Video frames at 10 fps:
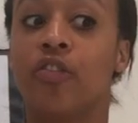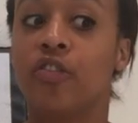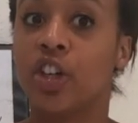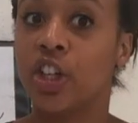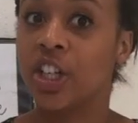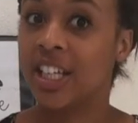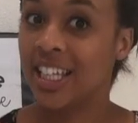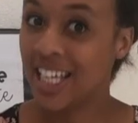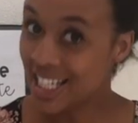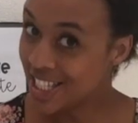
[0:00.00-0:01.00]

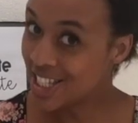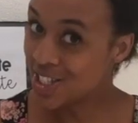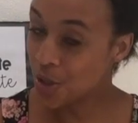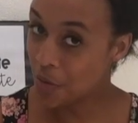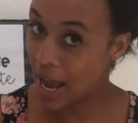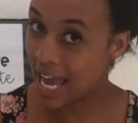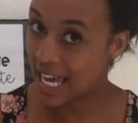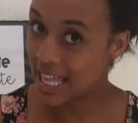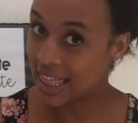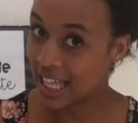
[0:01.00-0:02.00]
forgets to
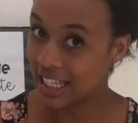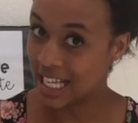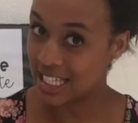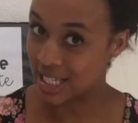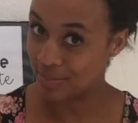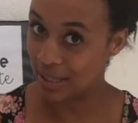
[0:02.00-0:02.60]
write the lesson